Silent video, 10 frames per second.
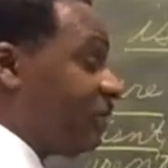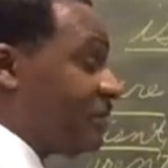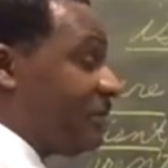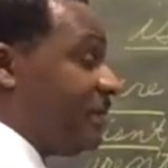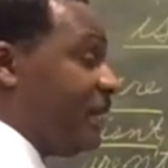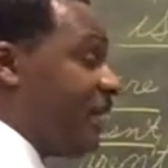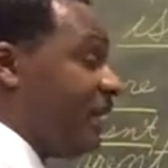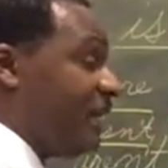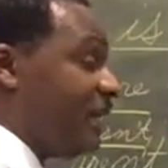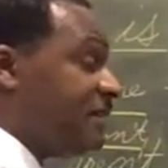which would be
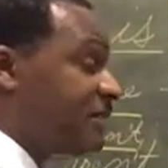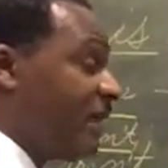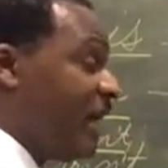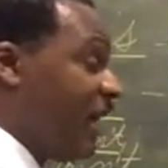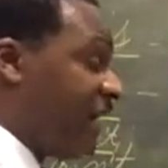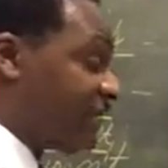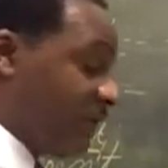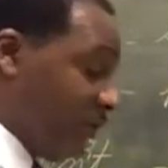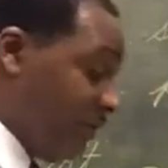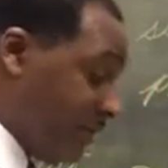is. And
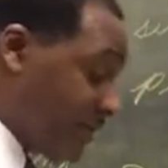so we would